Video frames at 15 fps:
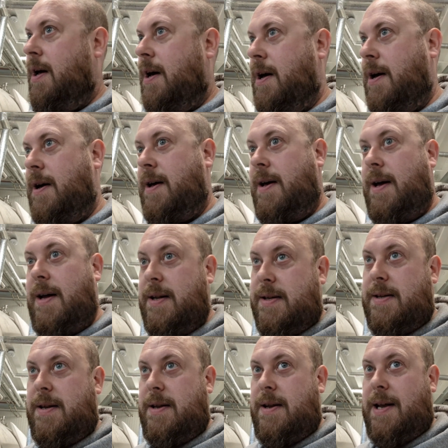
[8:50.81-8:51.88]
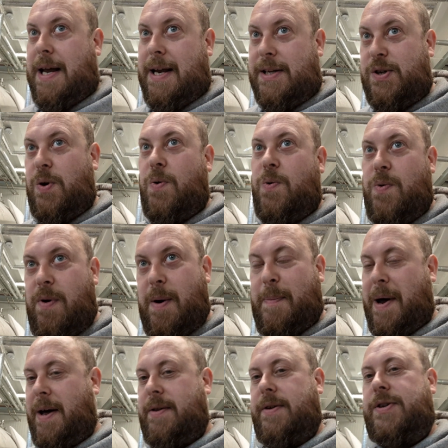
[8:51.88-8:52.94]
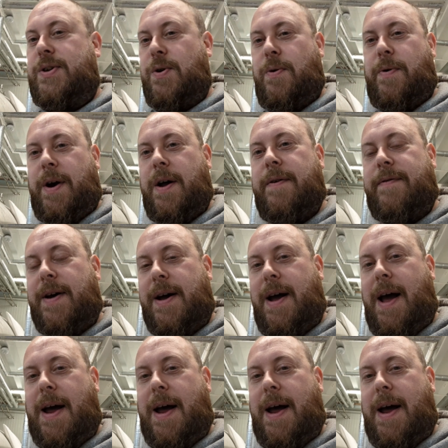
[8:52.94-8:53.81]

It's all about the storing of it